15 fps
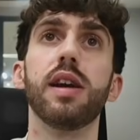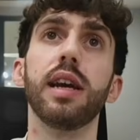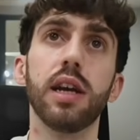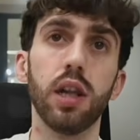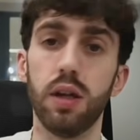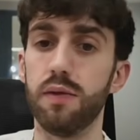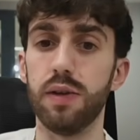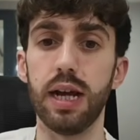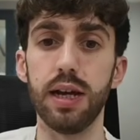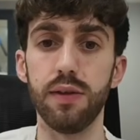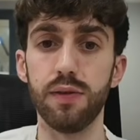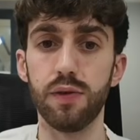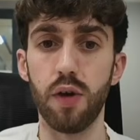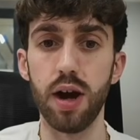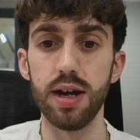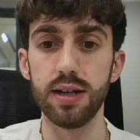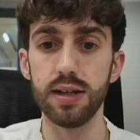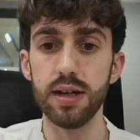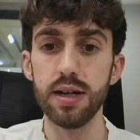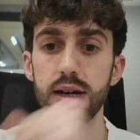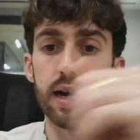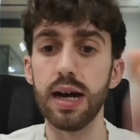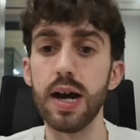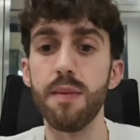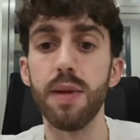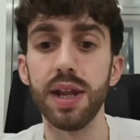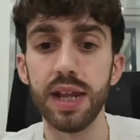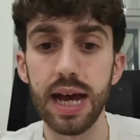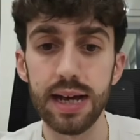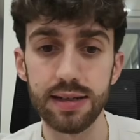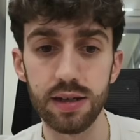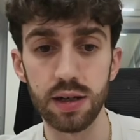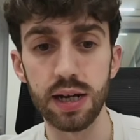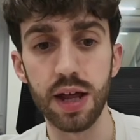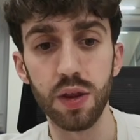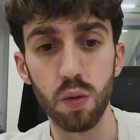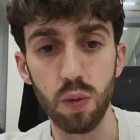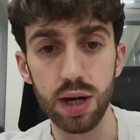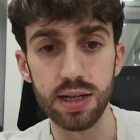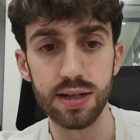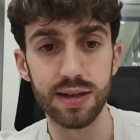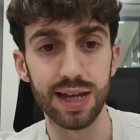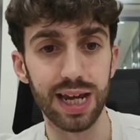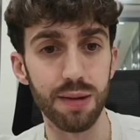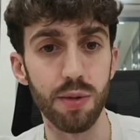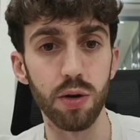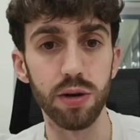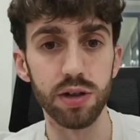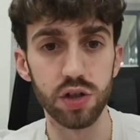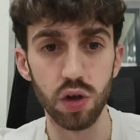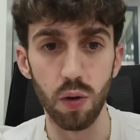cycle of life, right? And that's another way to think about it.